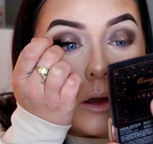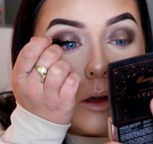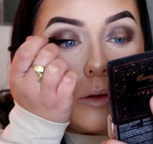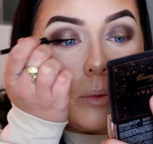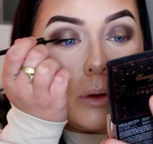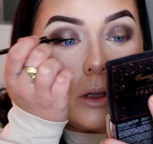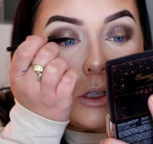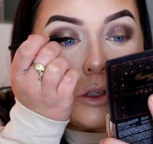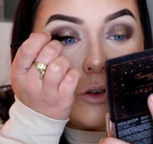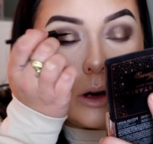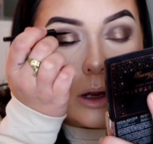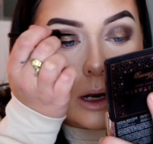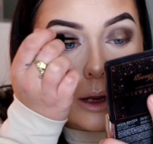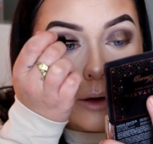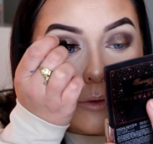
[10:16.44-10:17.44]
I've been
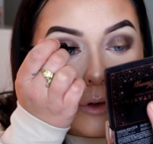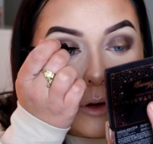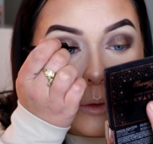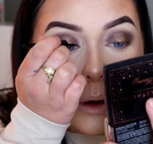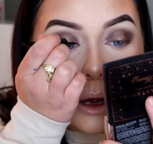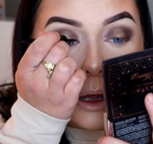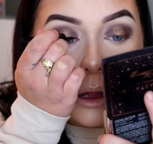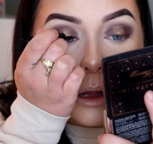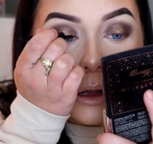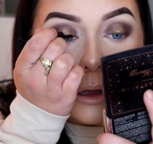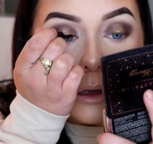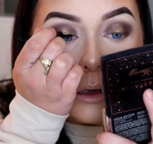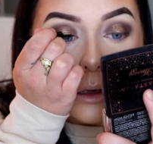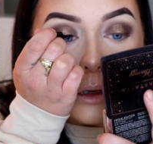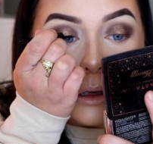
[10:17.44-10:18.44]
struggling for a while
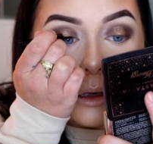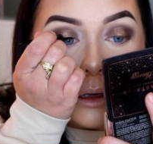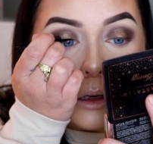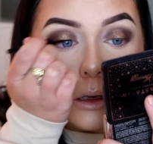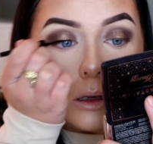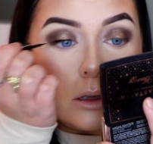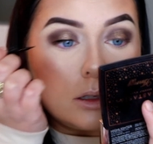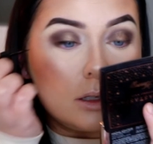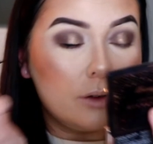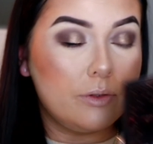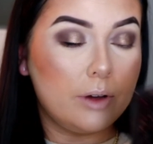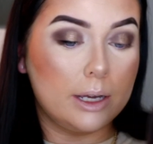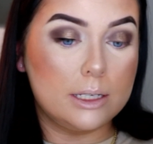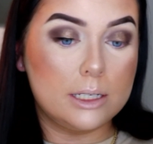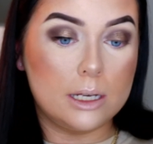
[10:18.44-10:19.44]
to
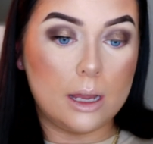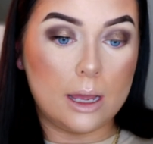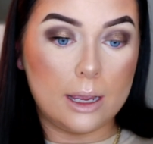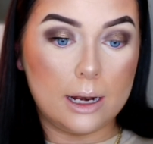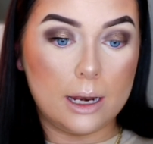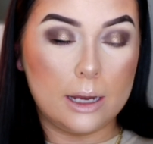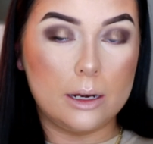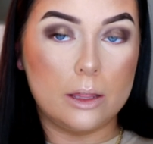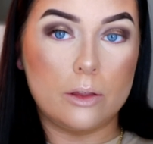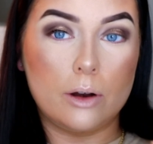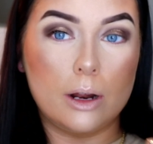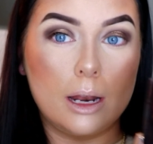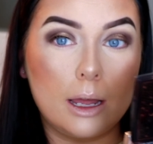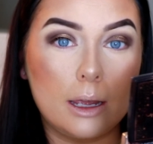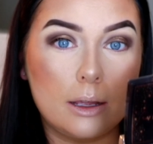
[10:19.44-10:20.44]
find an eyeliner that I
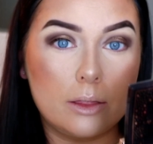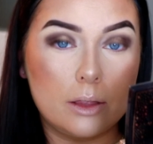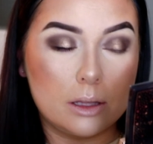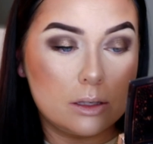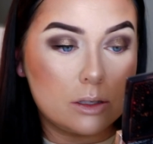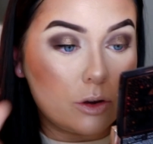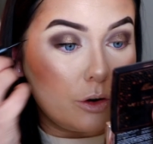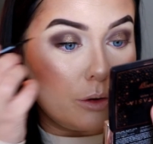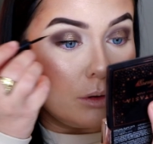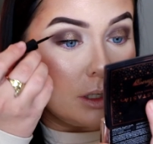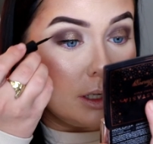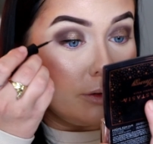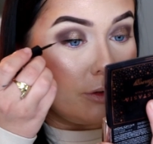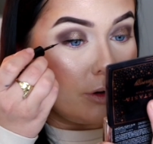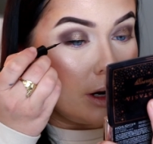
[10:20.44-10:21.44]
like that's cruelty
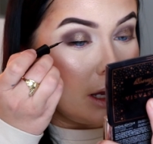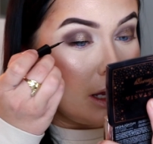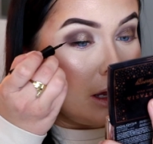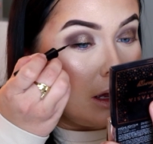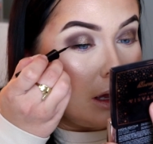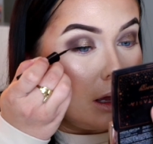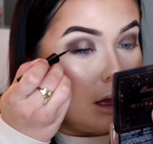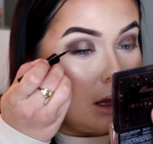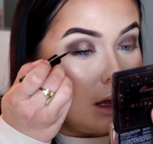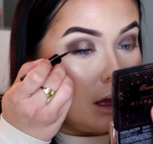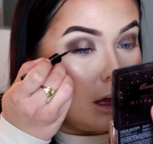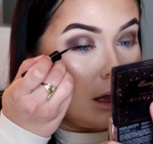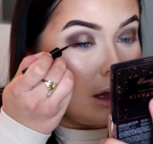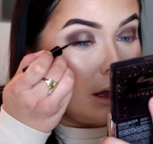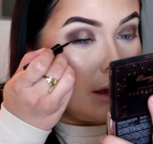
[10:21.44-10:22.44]
free.
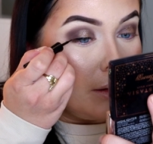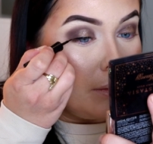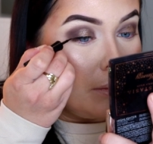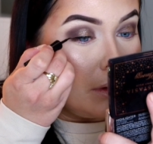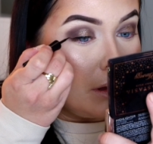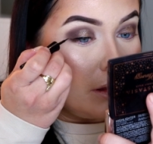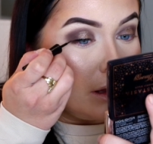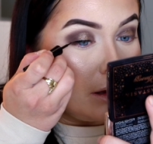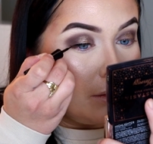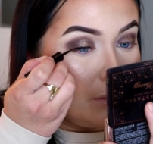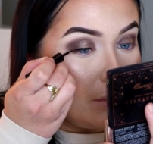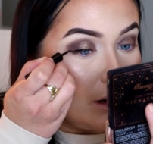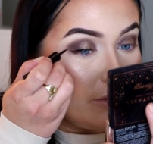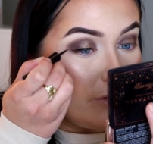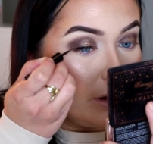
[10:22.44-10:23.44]
And then
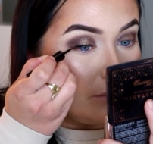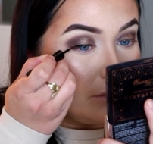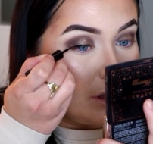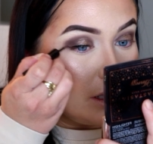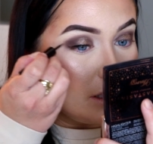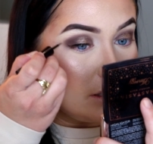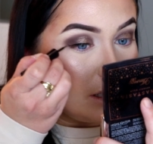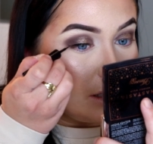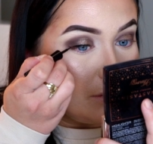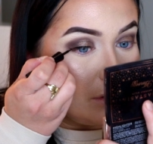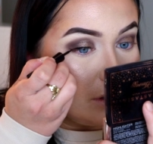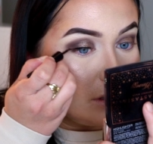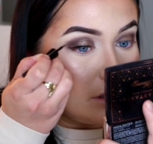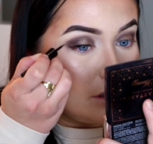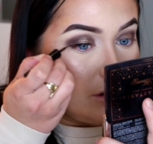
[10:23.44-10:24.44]
when I found this, I
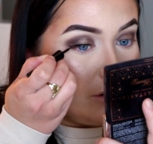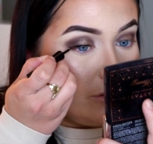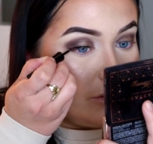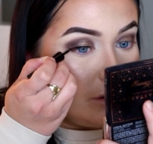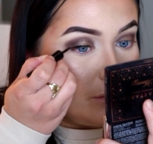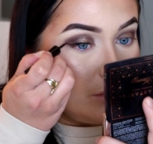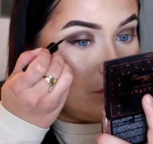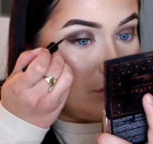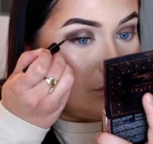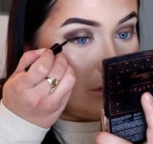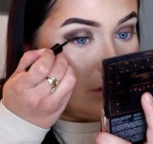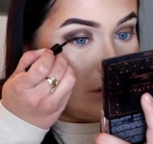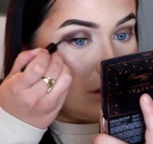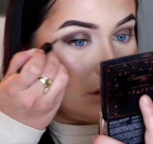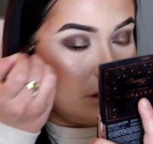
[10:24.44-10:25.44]
was over the moon.